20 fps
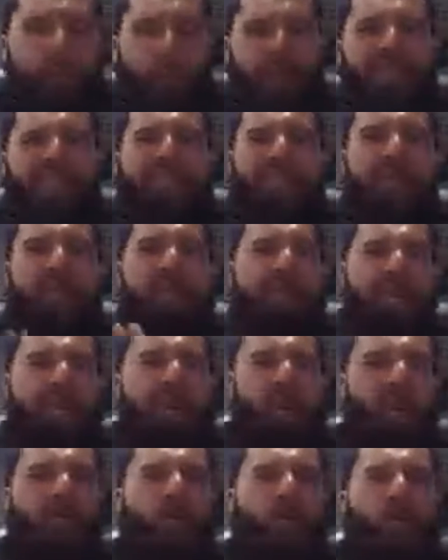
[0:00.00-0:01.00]
complacent and be
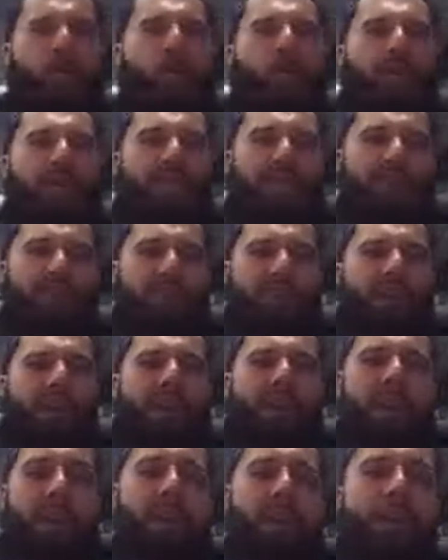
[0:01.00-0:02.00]
comfortable with giving